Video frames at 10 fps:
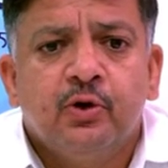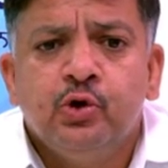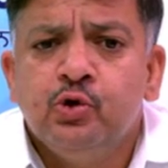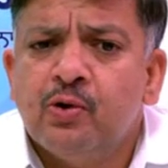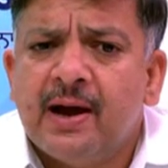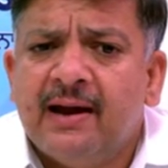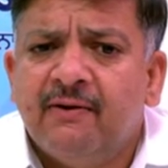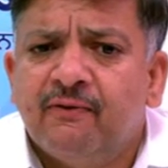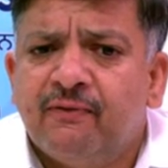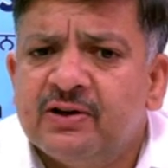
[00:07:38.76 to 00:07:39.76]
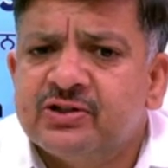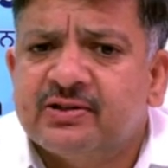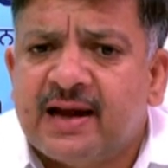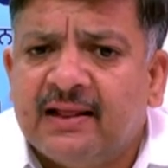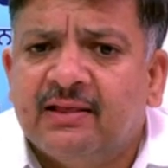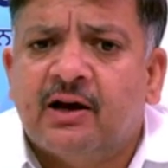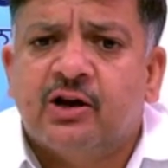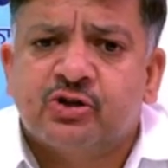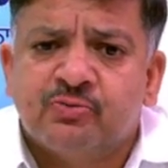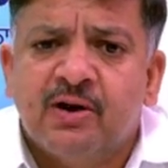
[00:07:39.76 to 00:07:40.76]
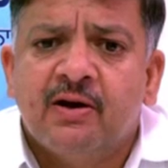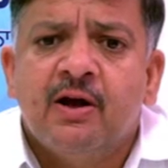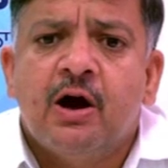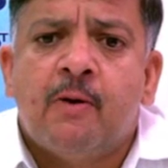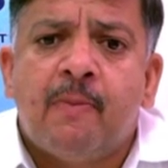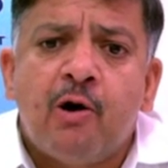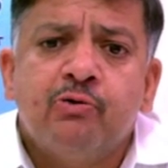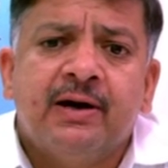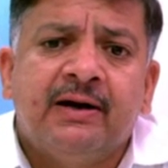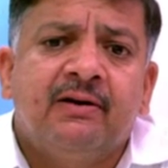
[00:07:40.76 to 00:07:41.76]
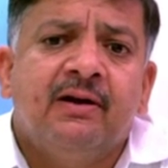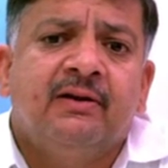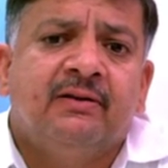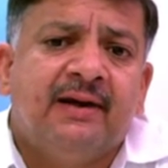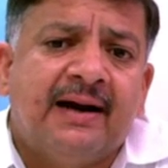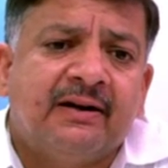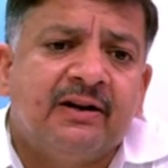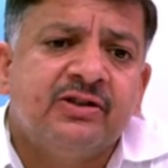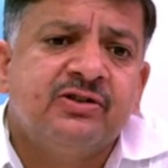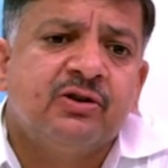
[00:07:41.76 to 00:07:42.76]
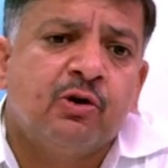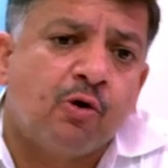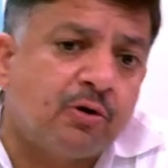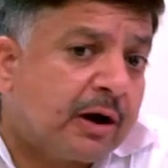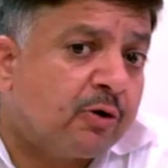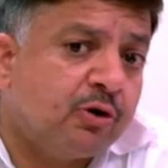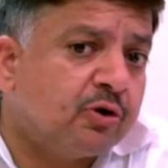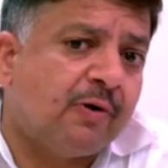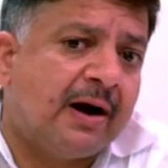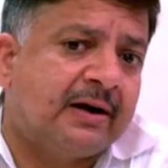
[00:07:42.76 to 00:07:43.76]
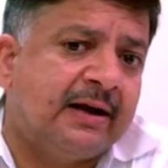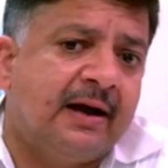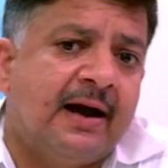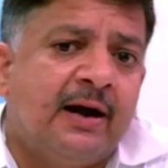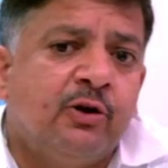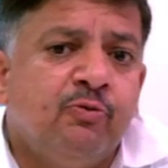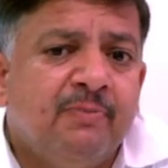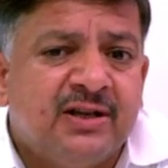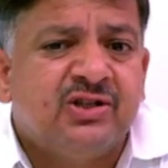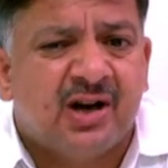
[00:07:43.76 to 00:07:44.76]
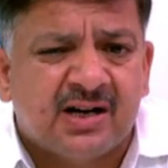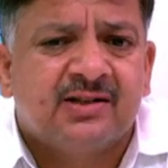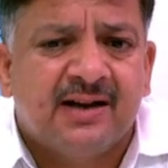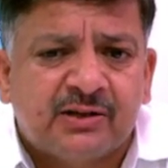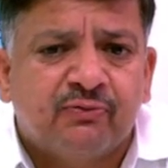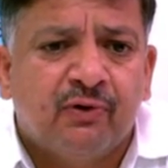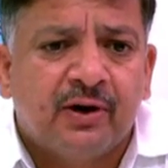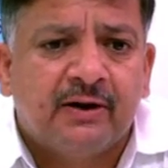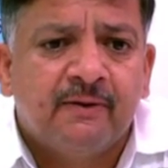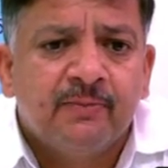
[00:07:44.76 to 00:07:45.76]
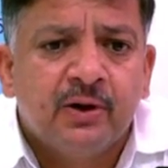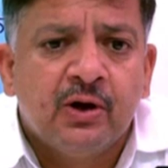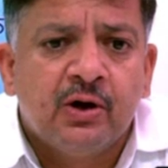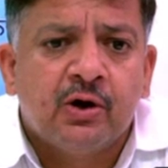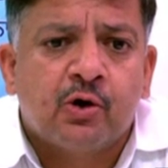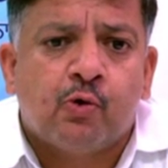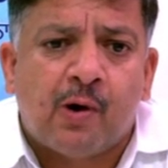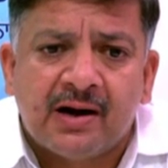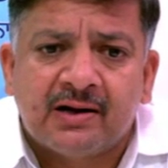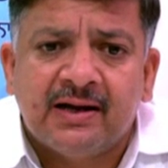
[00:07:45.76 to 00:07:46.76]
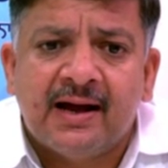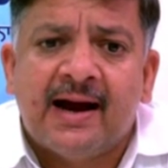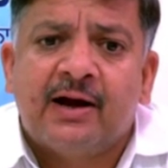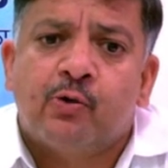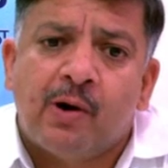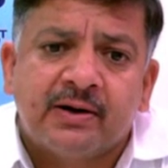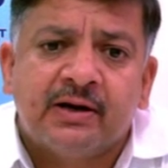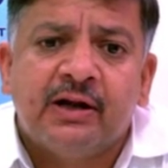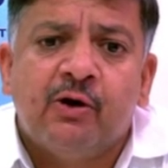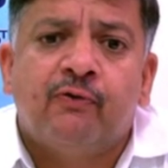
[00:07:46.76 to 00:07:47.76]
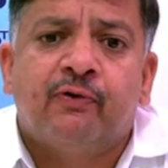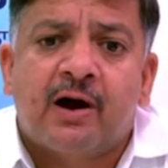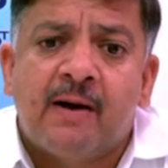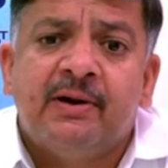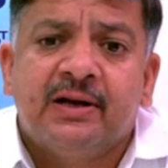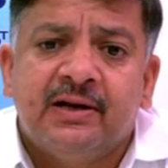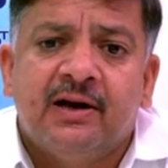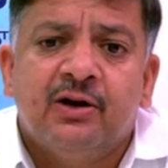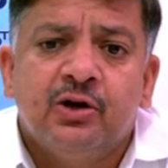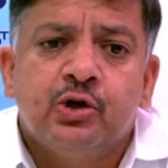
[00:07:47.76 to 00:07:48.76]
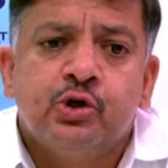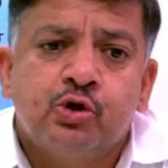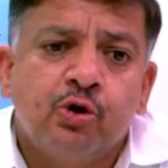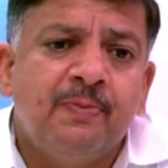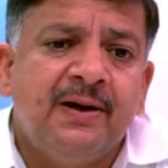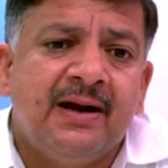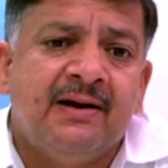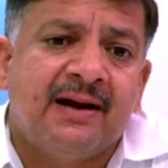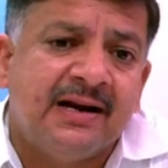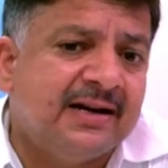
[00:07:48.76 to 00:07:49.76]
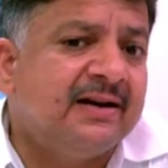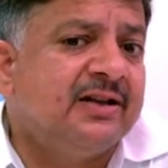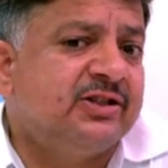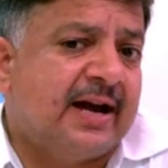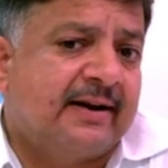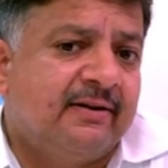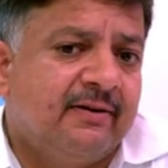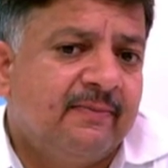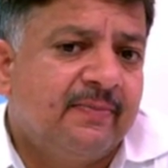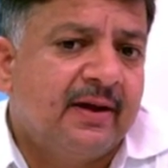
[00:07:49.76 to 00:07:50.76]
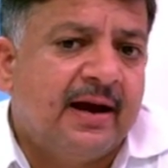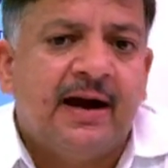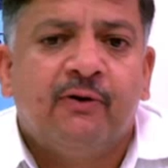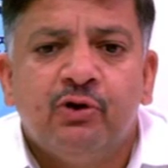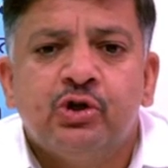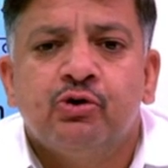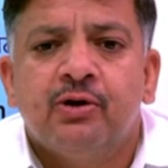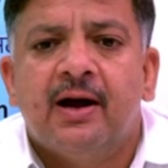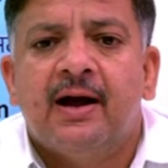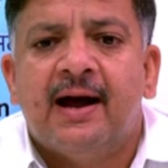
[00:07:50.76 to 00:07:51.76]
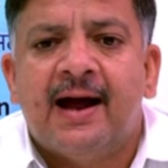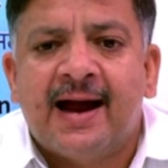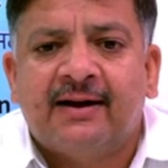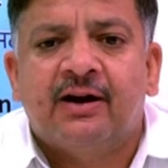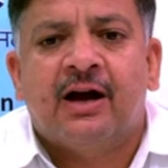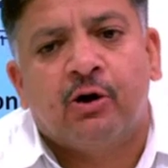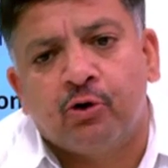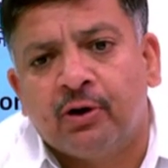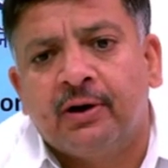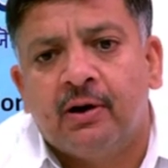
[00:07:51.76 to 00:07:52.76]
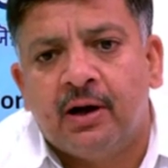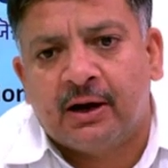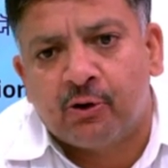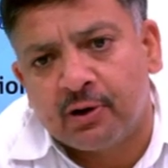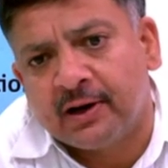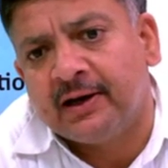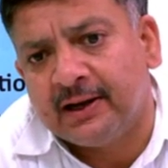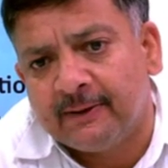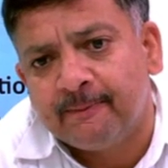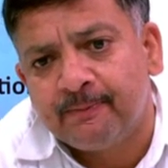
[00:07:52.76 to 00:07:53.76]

you can first tell the customer about it that it is not a good quality and you may charge less for it. Quality and quantity of raw material should be intelligently checked and we should act accordingly.